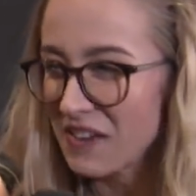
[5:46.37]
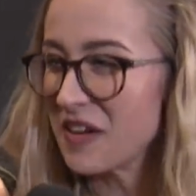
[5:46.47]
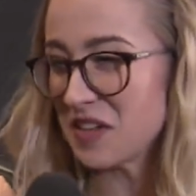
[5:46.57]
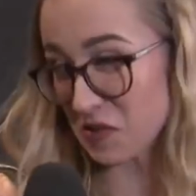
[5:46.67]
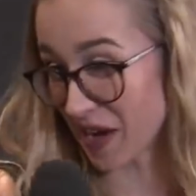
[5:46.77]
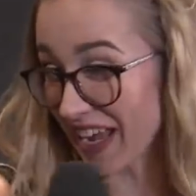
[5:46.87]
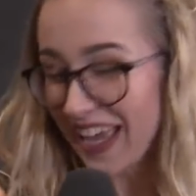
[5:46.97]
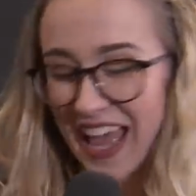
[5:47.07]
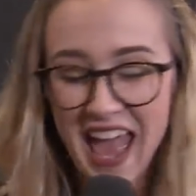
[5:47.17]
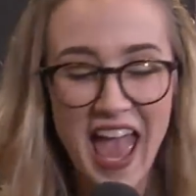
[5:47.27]
We
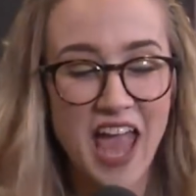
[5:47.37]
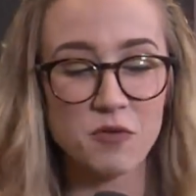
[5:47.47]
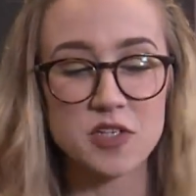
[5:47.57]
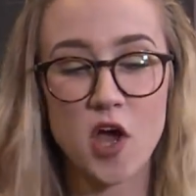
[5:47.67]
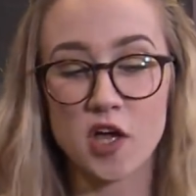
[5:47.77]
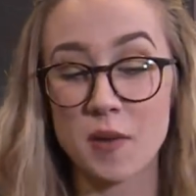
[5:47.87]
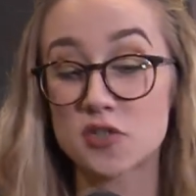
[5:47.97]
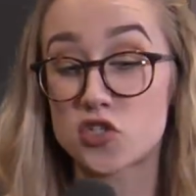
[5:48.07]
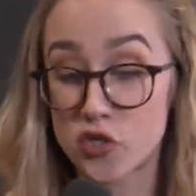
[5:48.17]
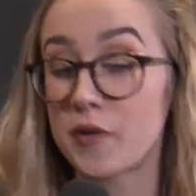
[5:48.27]
drink, and we talk
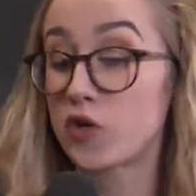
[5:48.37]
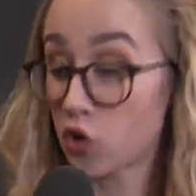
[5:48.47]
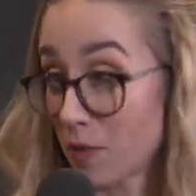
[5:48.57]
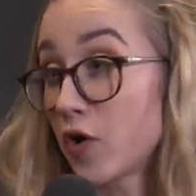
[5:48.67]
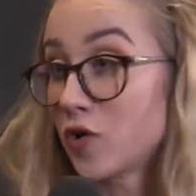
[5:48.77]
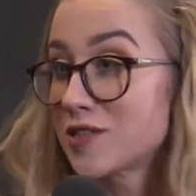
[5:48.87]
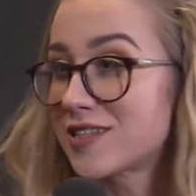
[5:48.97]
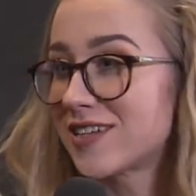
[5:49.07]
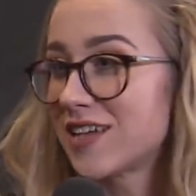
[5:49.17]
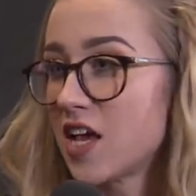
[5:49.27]
about stupid
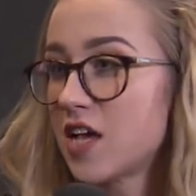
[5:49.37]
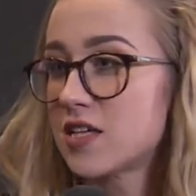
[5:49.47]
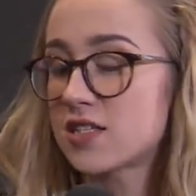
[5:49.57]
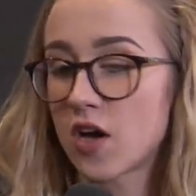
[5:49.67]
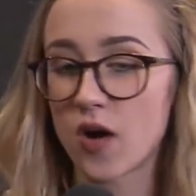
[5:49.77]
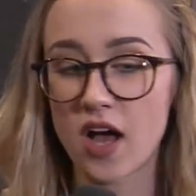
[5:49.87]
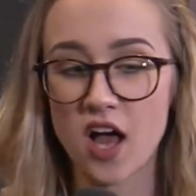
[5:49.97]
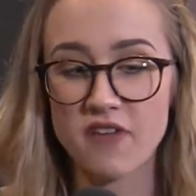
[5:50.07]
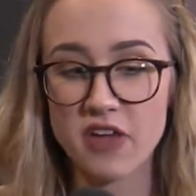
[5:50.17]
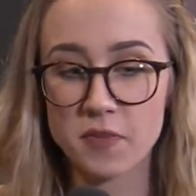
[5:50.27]
criminals. So
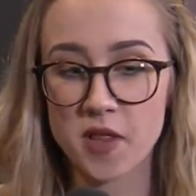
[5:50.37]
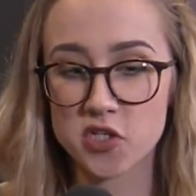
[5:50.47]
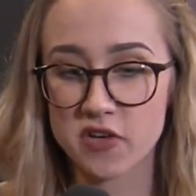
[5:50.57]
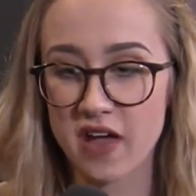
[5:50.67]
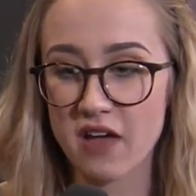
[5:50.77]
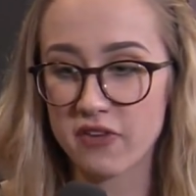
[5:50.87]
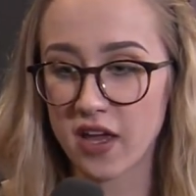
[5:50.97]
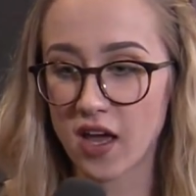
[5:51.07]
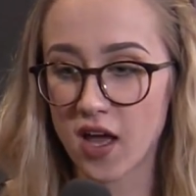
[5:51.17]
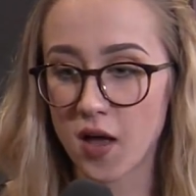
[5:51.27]
uh, I've had the pleasure of
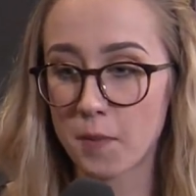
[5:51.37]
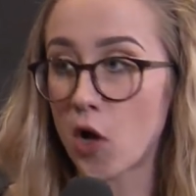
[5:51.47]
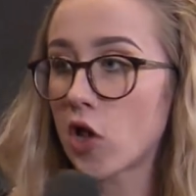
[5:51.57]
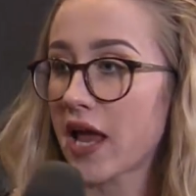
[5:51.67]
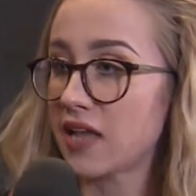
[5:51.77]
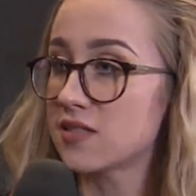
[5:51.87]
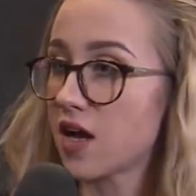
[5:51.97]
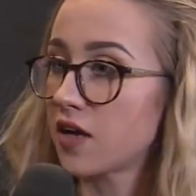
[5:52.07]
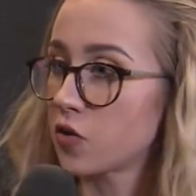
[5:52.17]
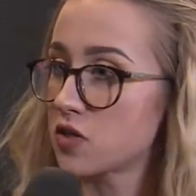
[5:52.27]
having uh, Paul Haynes
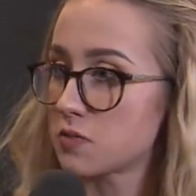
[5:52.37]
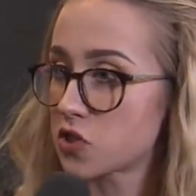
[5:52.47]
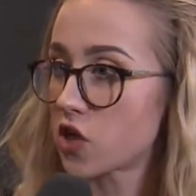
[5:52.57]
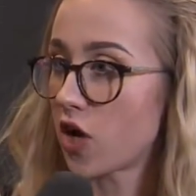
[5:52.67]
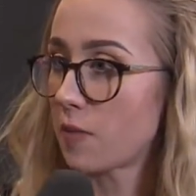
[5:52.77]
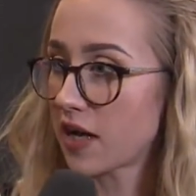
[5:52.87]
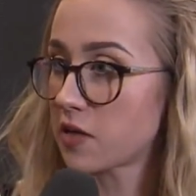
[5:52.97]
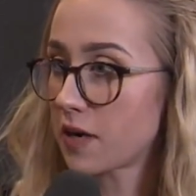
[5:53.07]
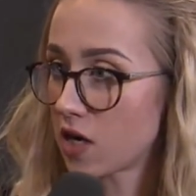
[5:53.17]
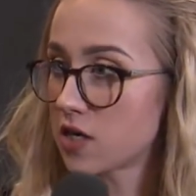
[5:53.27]
on, who is Michelle
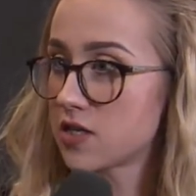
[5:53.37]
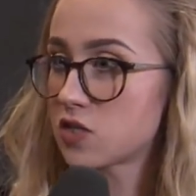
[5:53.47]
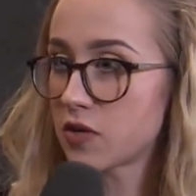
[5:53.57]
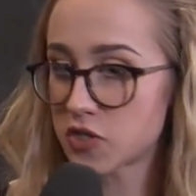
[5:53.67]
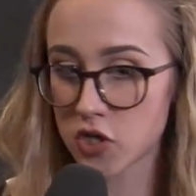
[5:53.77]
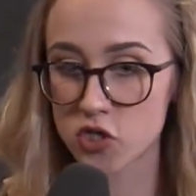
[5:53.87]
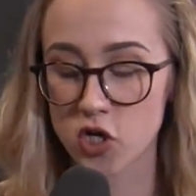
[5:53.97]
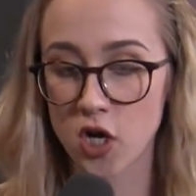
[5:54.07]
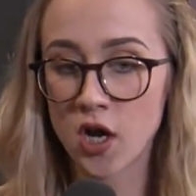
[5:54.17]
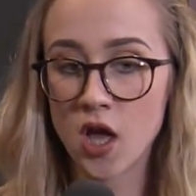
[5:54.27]
McNamara's researcher,